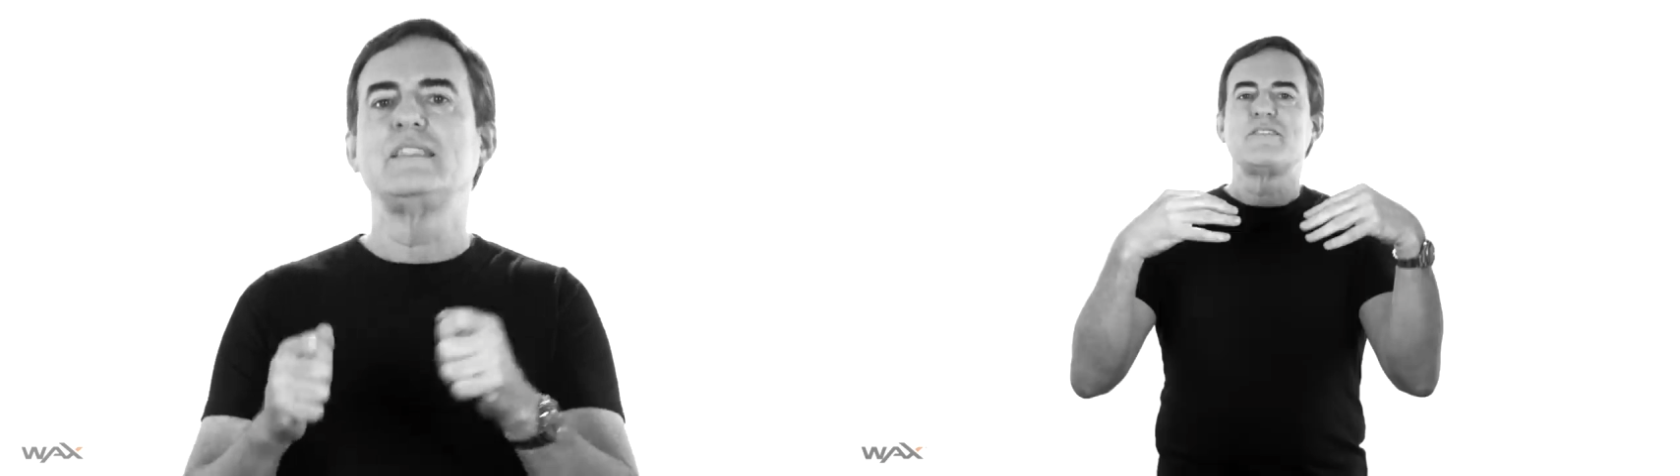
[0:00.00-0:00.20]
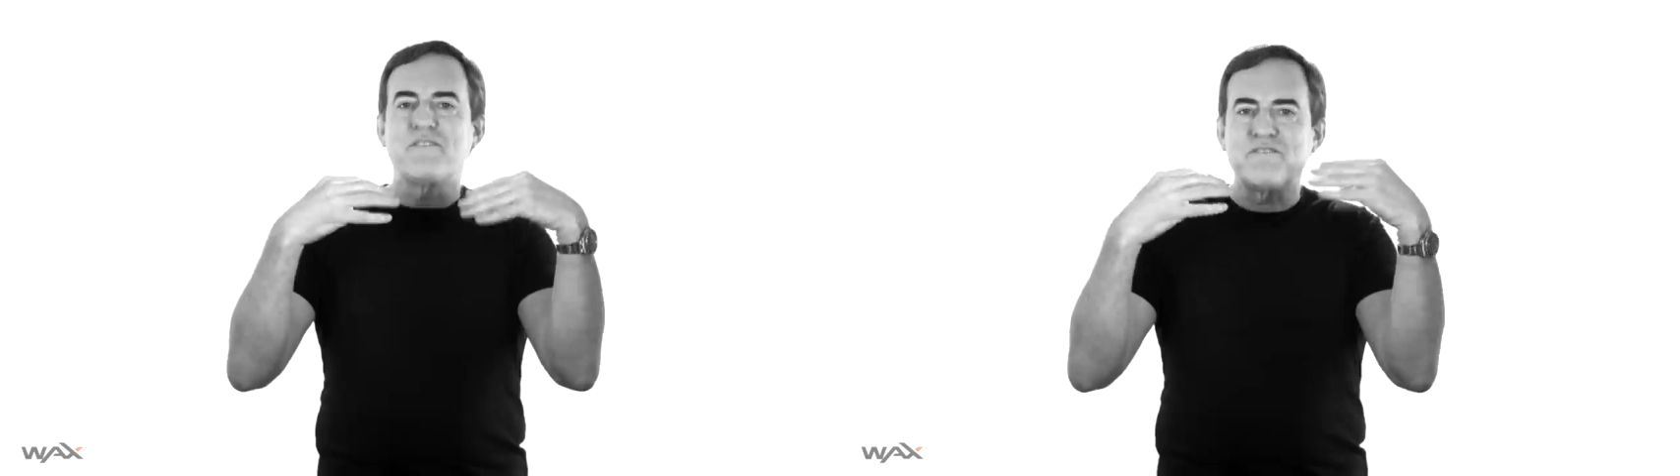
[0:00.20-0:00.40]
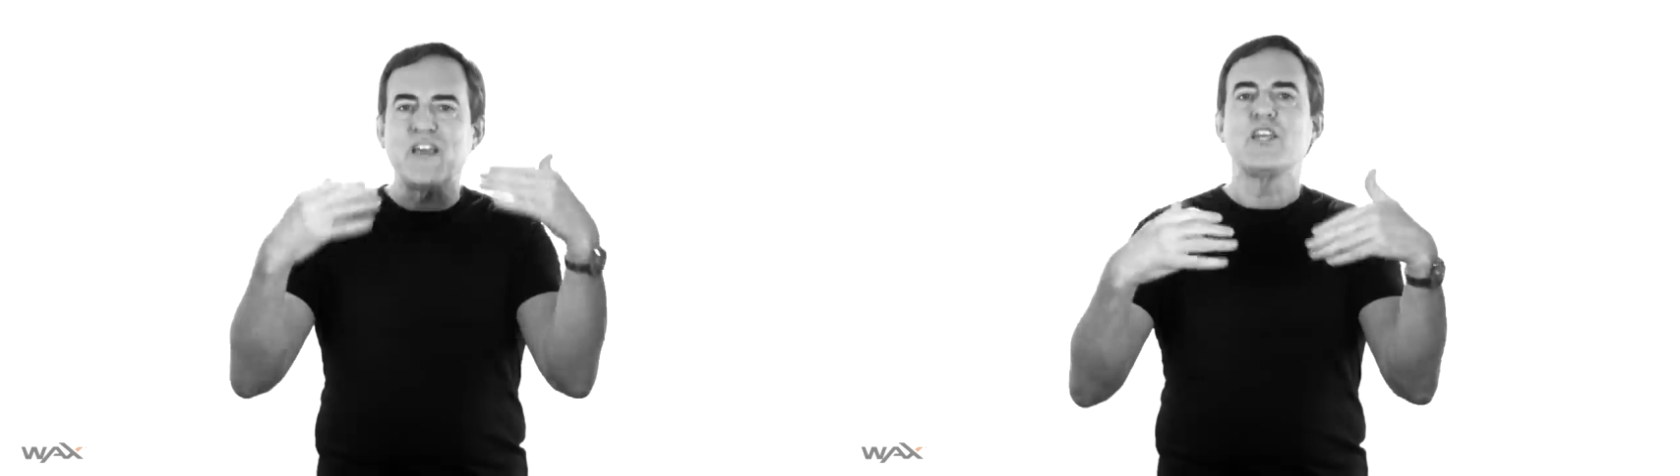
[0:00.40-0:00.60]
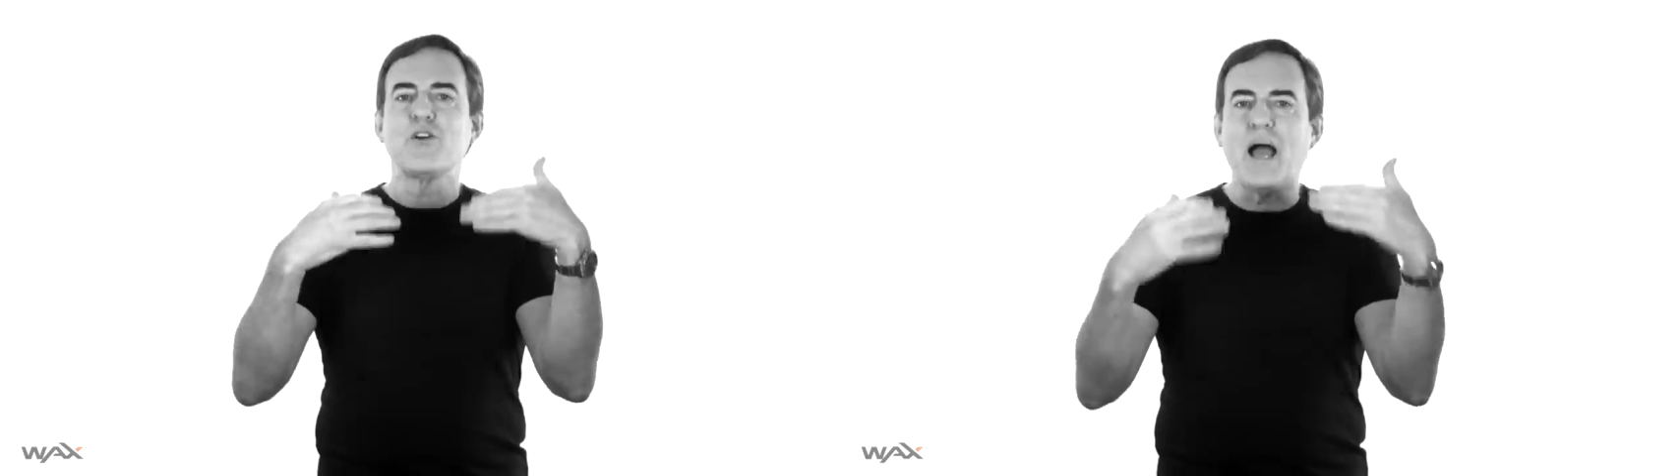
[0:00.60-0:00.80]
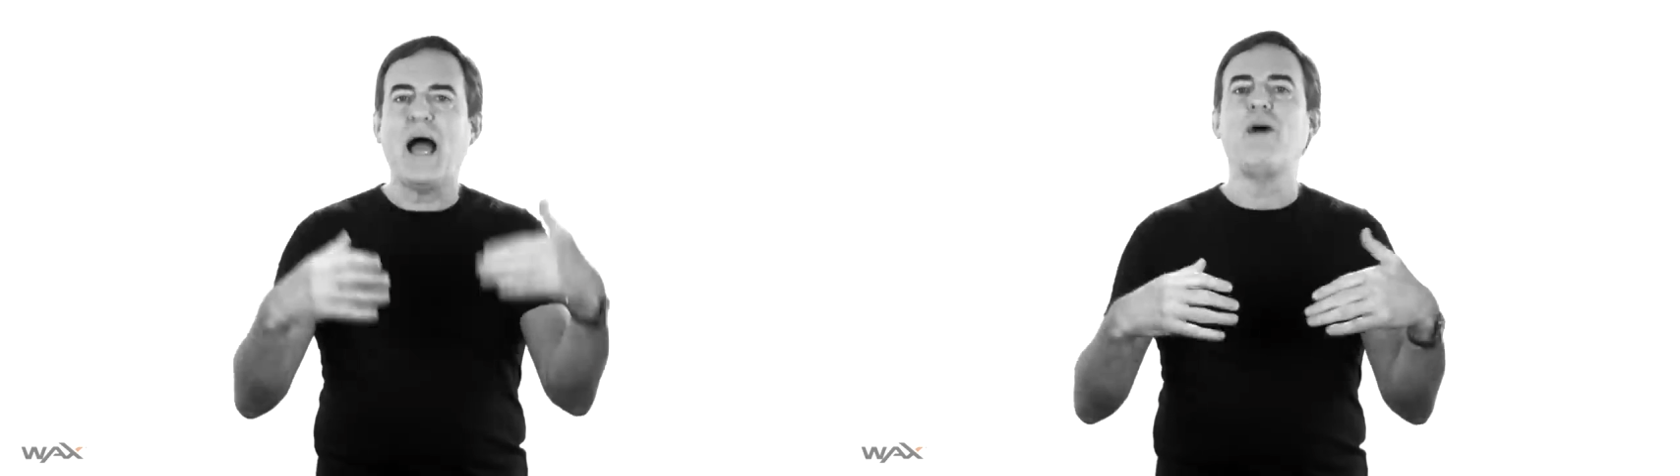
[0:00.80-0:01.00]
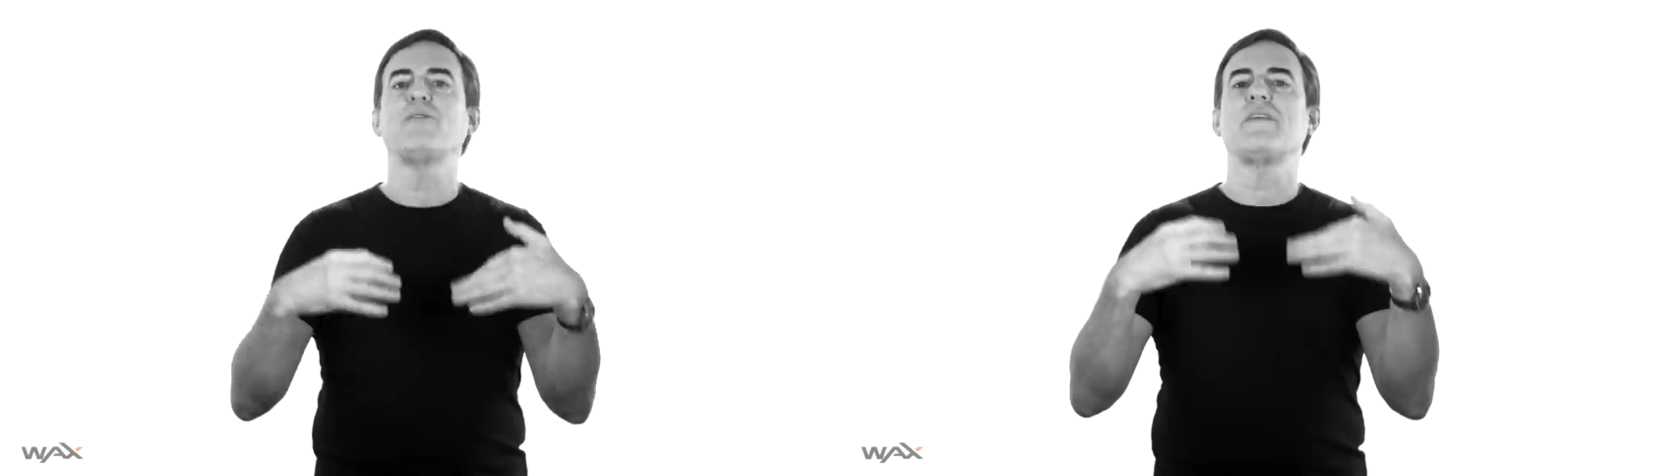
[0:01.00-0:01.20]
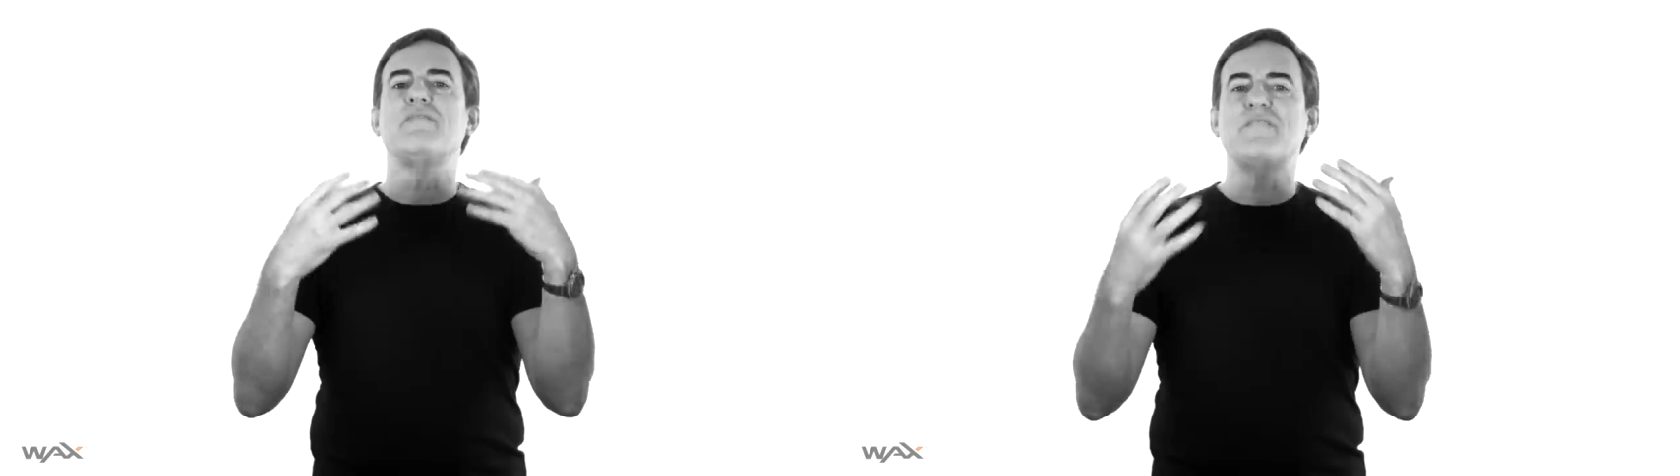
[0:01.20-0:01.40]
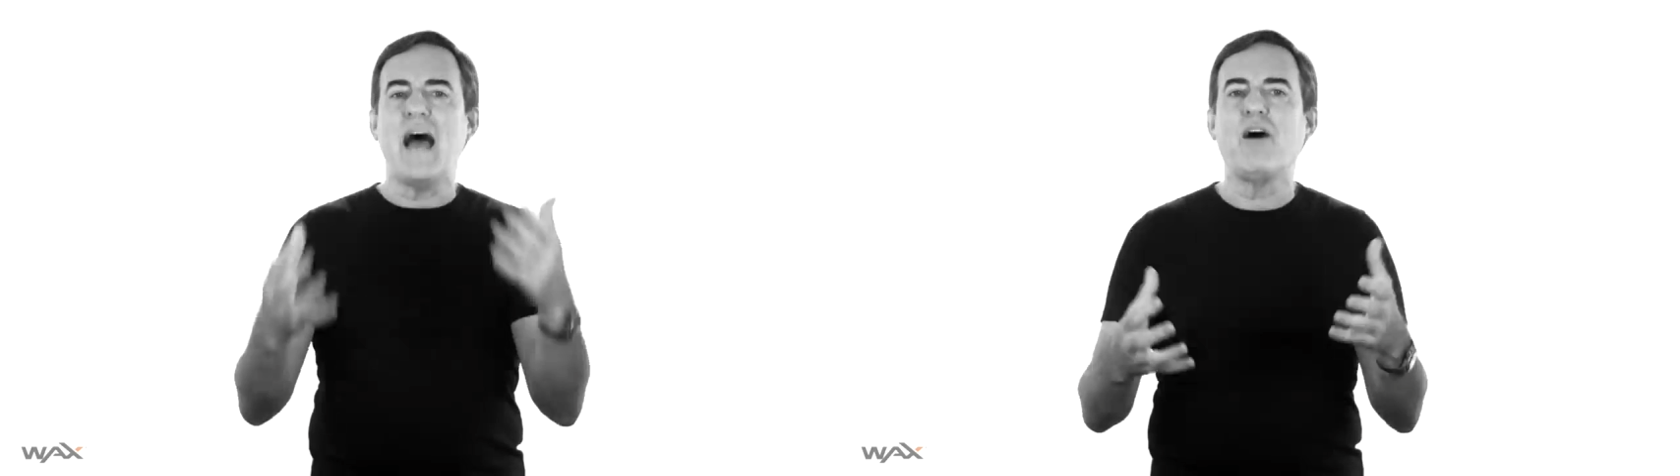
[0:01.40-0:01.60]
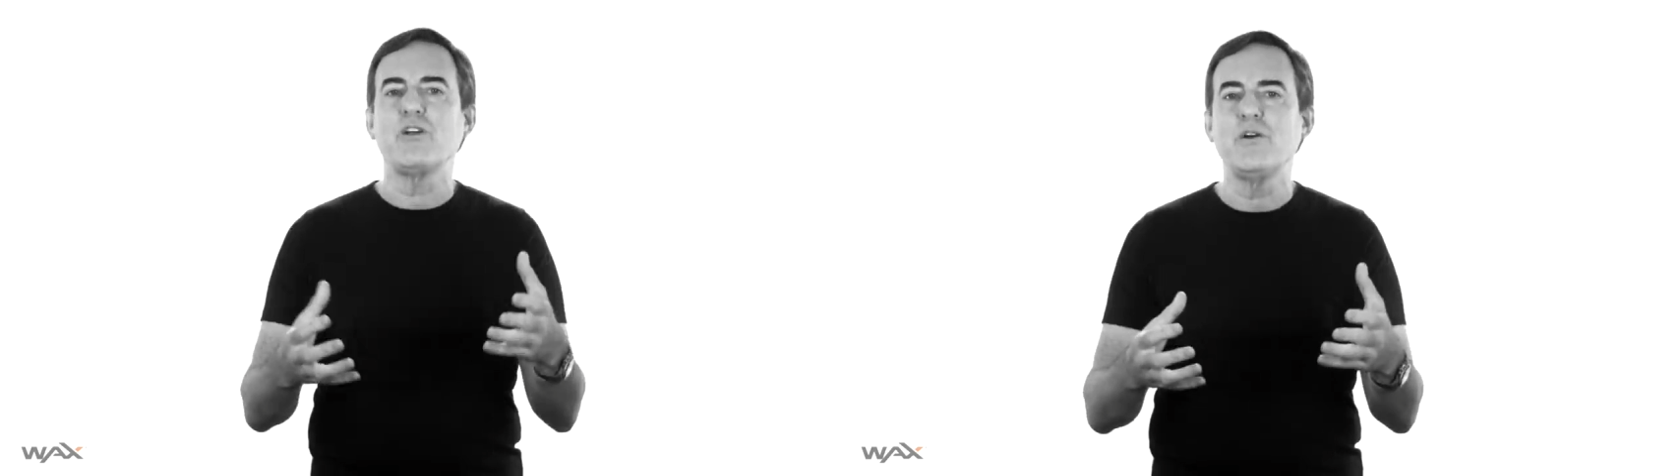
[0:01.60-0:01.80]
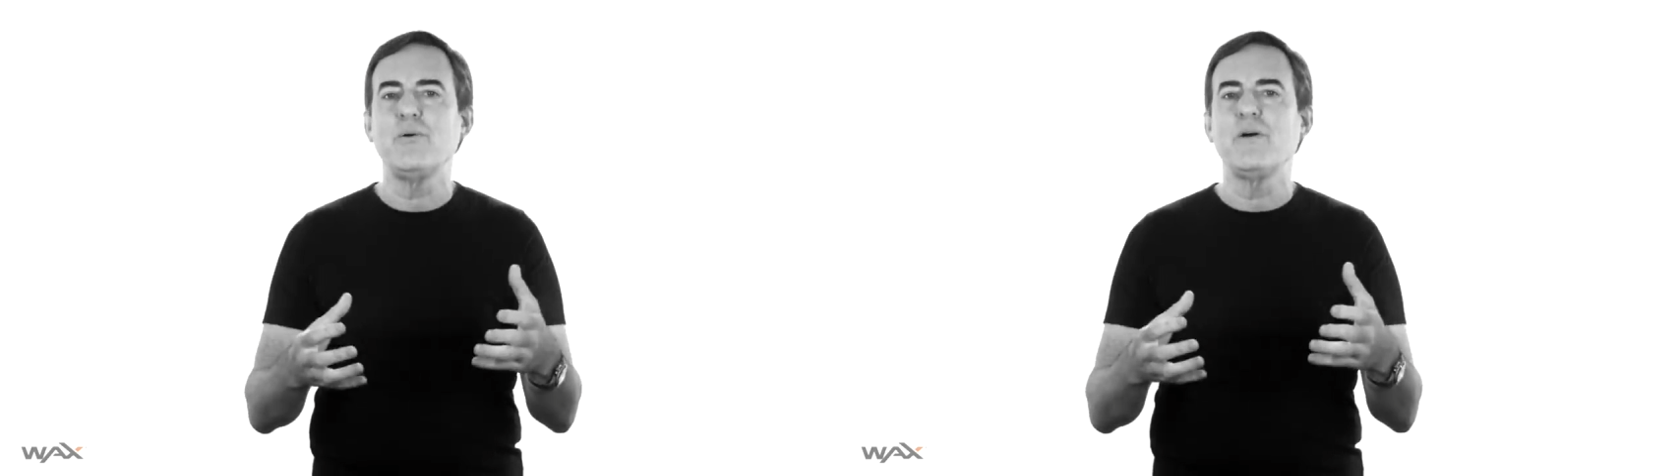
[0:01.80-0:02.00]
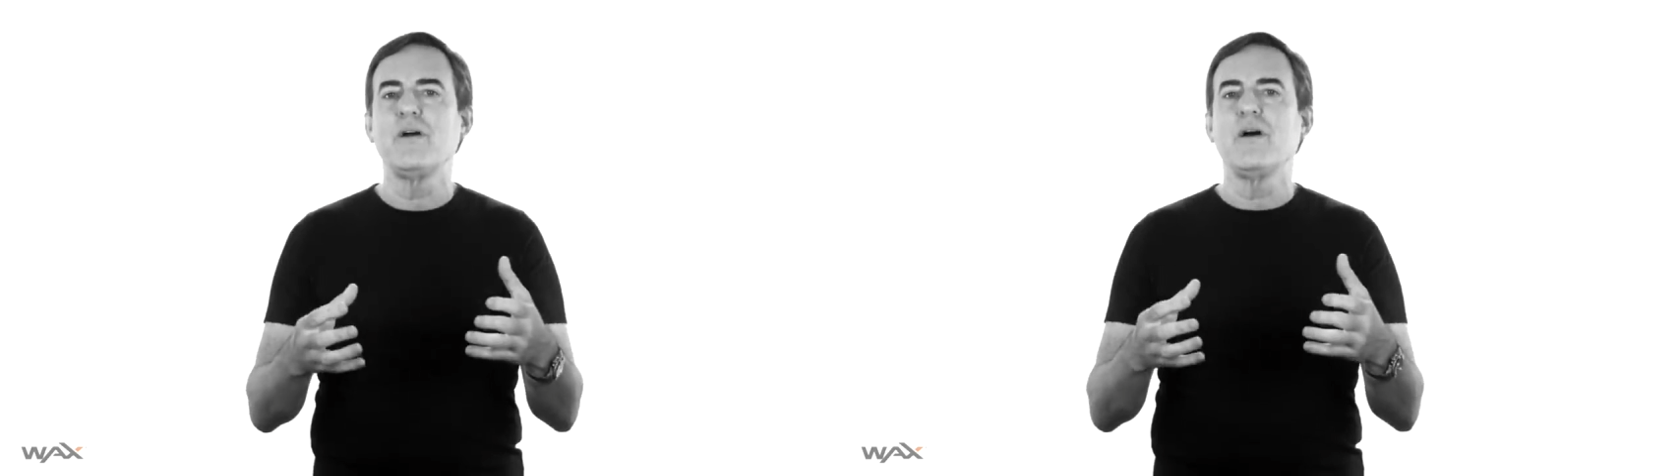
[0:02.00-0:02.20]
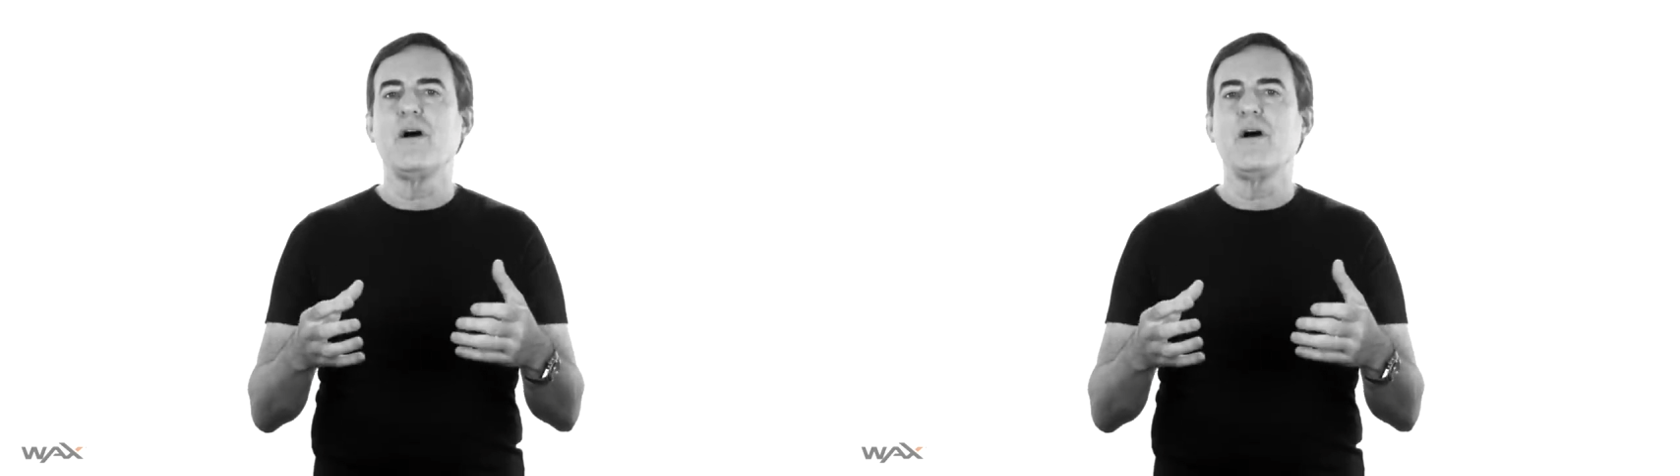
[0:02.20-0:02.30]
to figure out the value